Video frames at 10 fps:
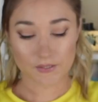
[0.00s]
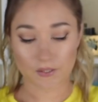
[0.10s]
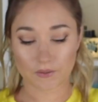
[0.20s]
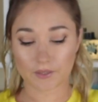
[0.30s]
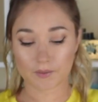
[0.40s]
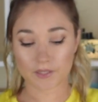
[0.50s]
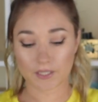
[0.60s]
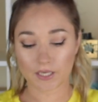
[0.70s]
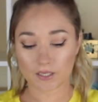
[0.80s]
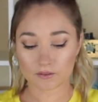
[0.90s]
So, and
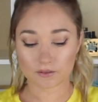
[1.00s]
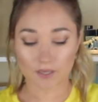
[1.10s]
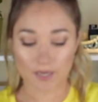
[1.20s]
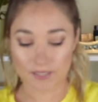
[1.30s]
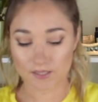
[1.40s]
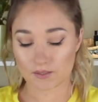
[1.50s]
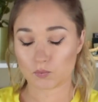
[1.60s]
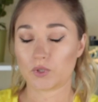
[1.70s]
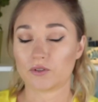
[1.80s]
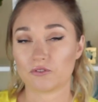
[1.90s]
now as
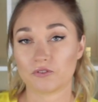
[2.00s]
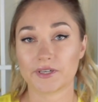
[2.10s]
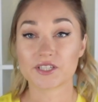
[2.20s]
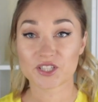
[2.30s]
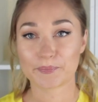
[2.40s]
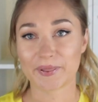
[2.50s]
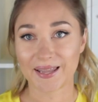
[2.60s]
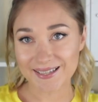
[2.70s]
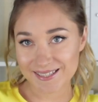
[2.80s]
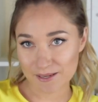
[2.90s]
we finish the
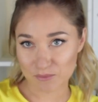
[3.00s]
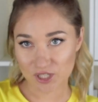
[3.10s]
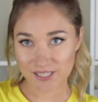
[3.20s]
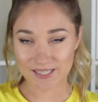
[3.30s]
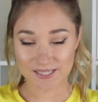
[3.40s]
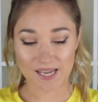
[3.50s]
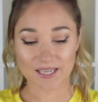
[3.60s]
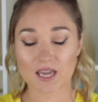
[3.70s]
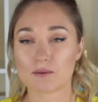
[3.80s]
plaits, I'm just taking